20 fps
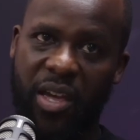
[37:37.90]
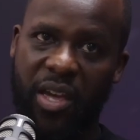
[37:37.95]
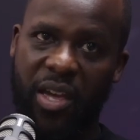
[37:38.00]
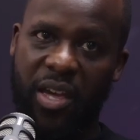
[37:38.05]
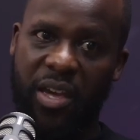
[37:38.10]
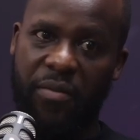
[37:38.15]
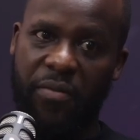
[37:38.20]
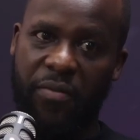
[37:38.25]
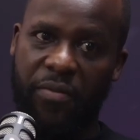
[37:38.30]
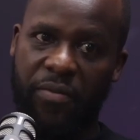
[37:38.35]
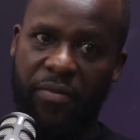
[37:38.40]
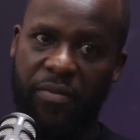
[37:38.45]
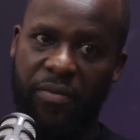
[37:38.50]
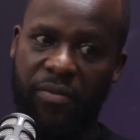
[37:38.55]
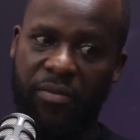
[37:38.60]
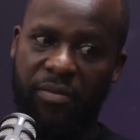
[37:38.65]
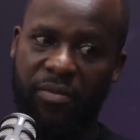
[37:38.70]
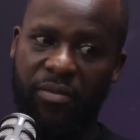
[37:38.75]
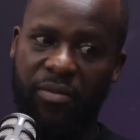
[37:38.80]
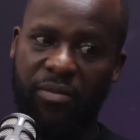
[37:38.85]

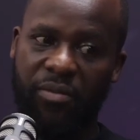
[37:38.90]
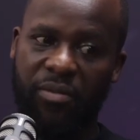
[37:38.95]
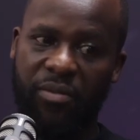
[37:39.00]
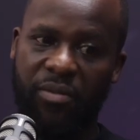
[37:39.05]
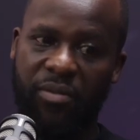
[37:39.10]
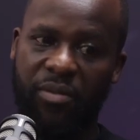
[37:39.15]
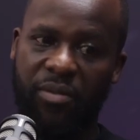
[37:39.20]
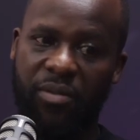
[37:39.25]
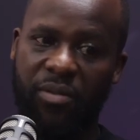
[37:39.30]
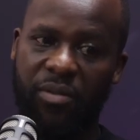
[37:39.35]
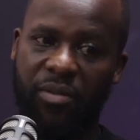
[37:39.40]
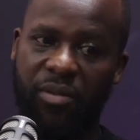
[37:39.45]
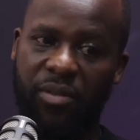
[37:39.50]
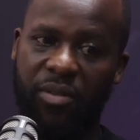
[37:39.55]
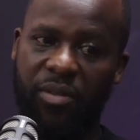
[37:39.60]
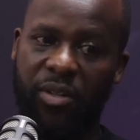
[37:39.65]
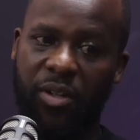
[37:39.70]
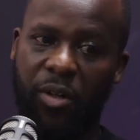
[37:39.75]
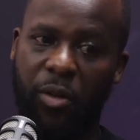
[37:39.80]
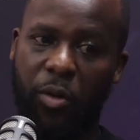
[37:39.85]
if
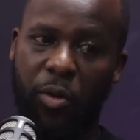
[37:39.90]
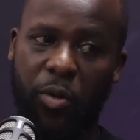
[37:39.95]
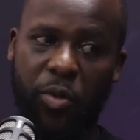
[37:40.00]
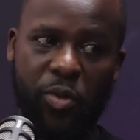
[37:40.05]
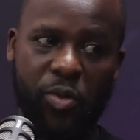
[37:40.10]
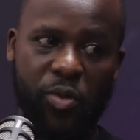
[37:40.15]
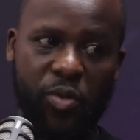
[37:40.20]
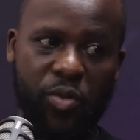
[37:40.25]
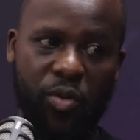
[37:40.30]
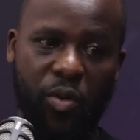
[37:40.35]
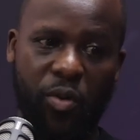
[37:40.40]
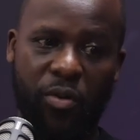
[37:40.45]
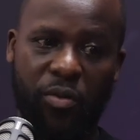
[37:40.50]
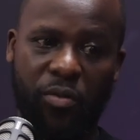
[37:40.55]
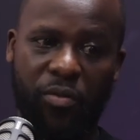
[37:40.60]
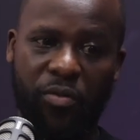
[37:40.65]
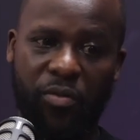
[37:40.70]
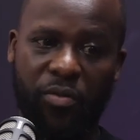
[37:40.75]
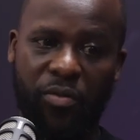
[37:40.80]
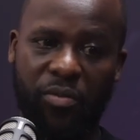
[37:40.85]
the laws
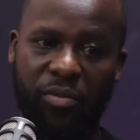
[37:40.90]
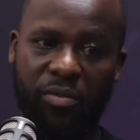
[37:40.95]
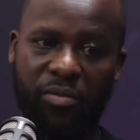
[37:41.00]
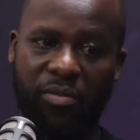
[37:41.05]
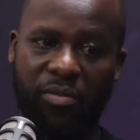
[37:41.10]
of